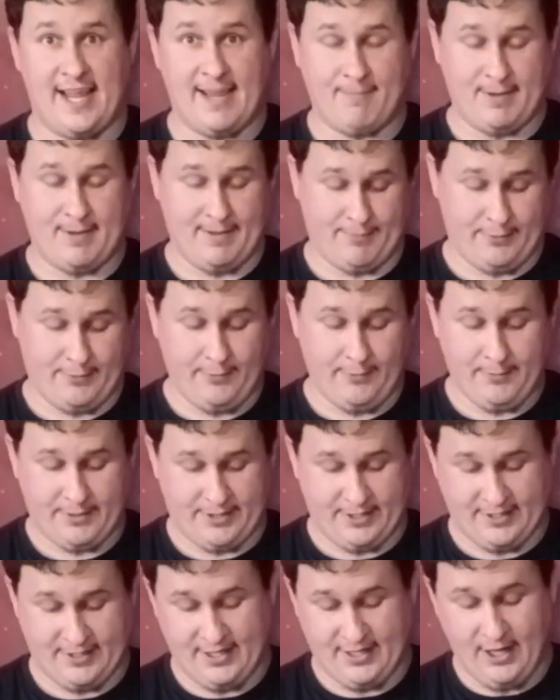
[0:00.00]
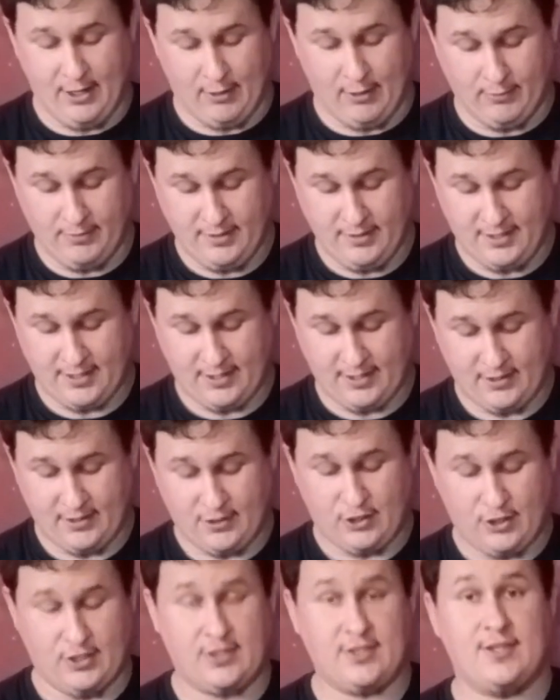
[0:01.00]
people with the zones,
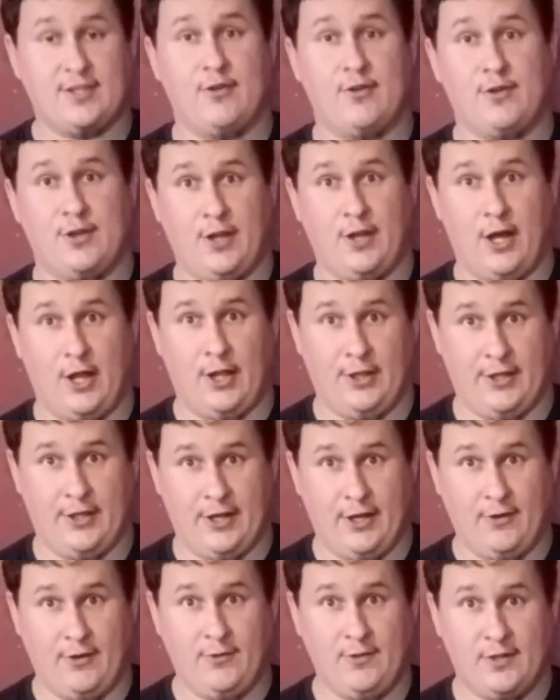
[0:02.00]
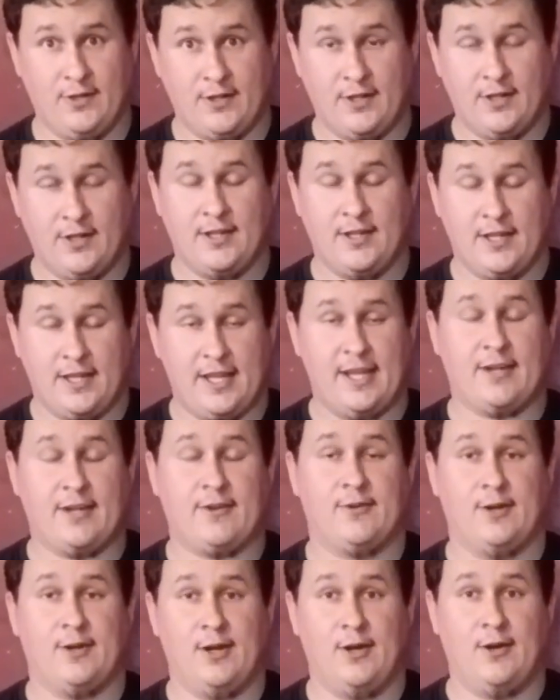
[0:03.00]
just so y'all know, it
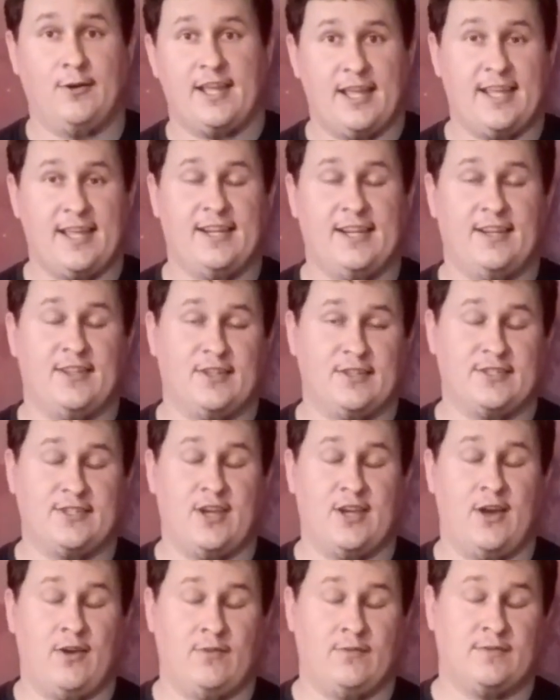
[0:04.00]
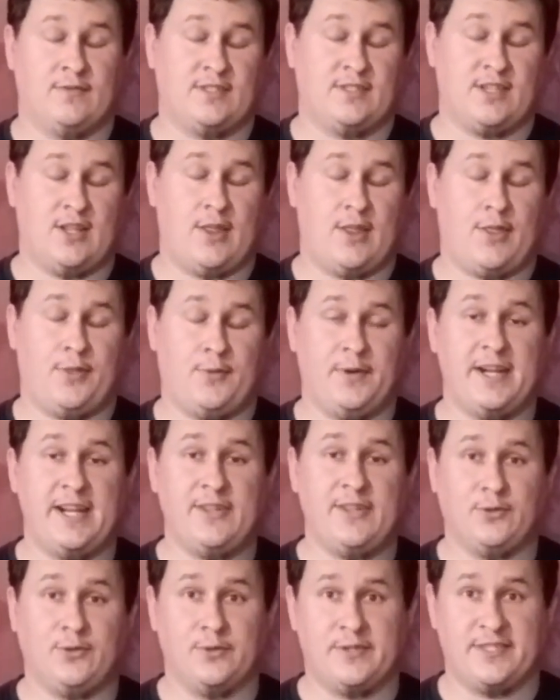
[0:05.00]
grows in the zones 3
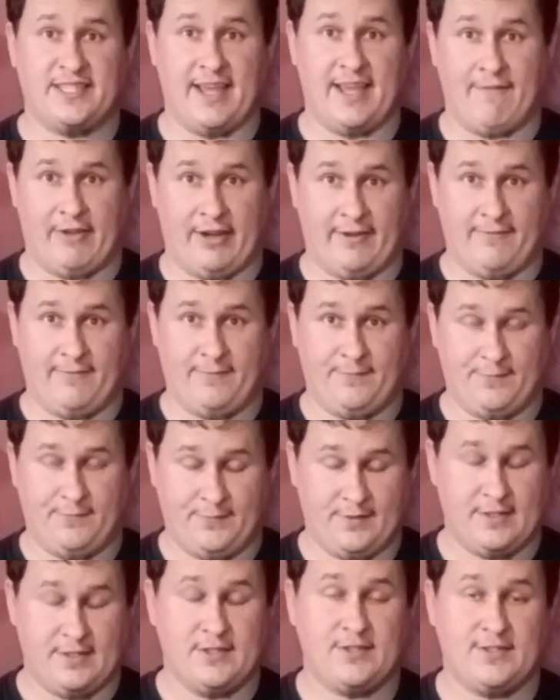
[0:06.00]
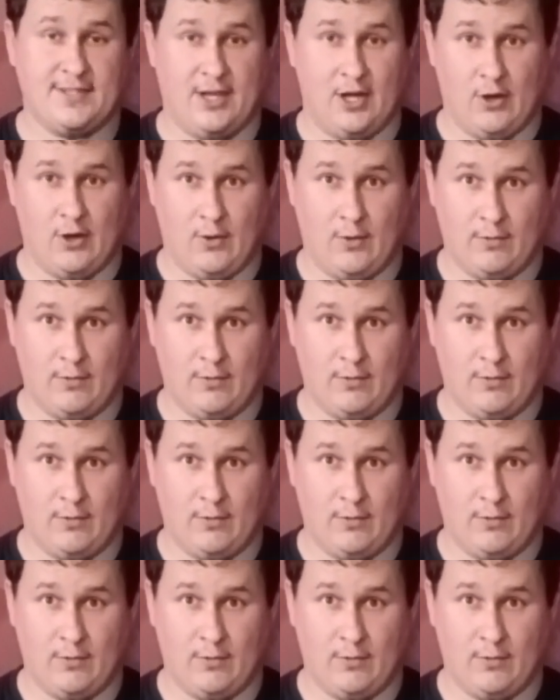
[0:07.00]
through 7. So,